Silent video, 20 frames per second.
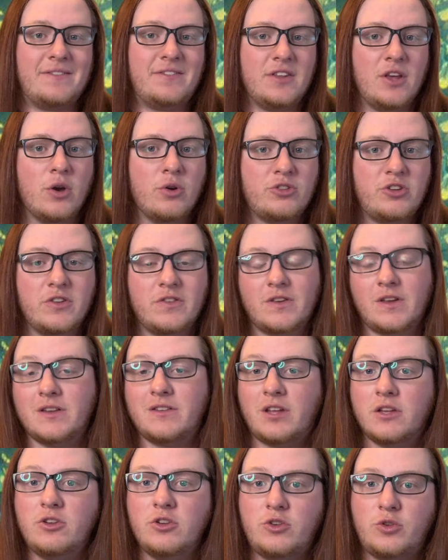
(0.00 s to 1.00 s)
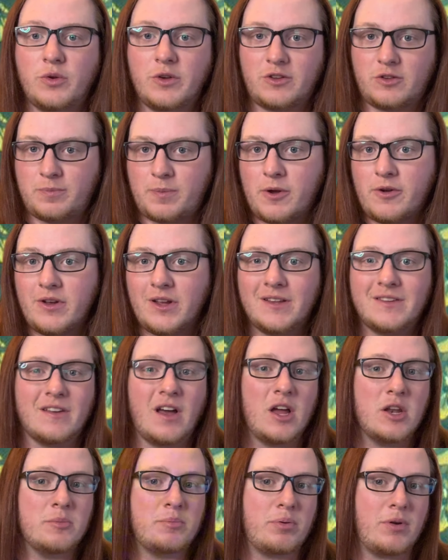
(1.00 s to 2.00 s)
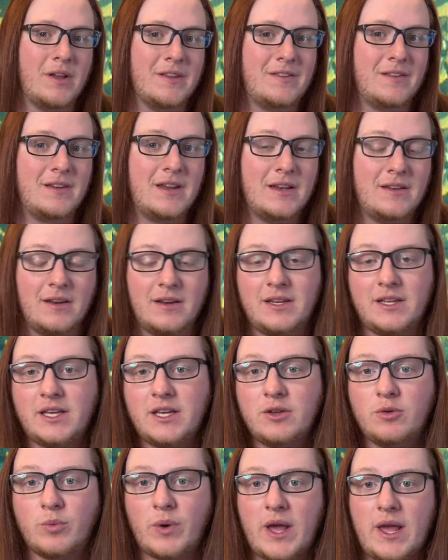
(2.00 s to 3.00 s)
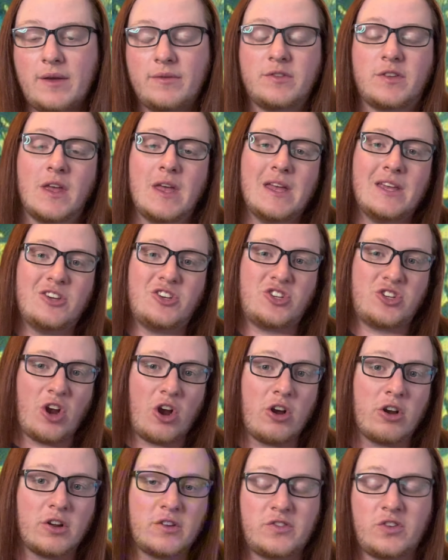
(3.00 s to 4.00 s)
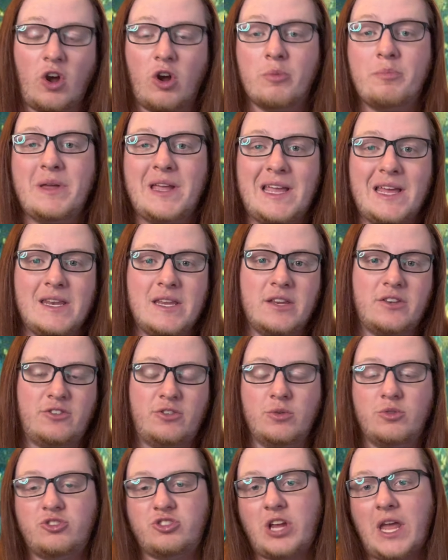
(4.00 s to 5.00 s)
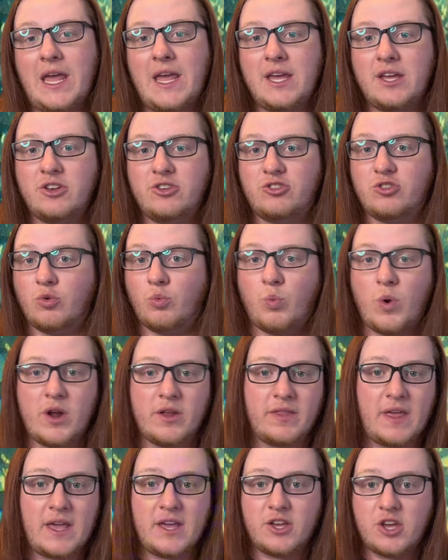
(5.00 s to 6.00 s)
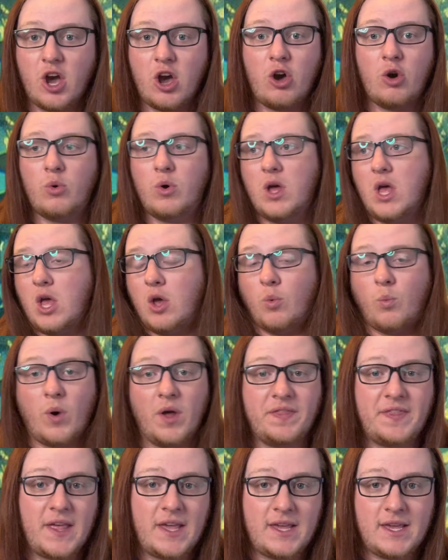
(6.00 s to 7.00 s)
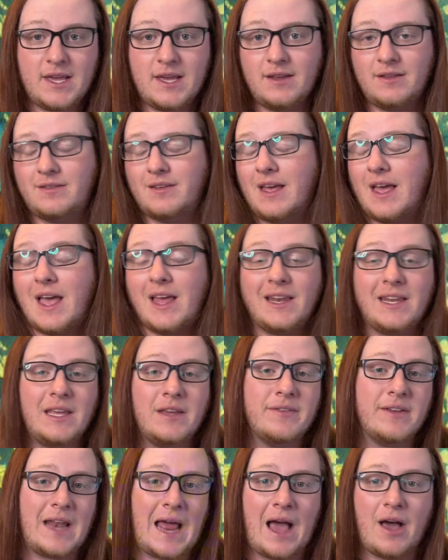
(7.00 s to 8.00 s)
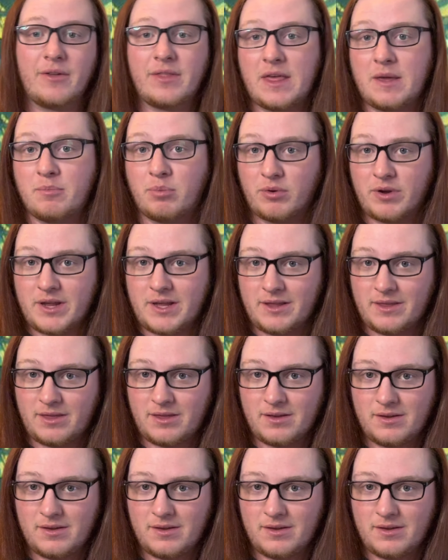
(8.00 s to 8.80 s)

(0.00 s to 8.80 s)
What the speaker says: the oceans continue to experience unprecedented heat waves, sharks are beginning to change where they go, what they eat, and even how they breathe.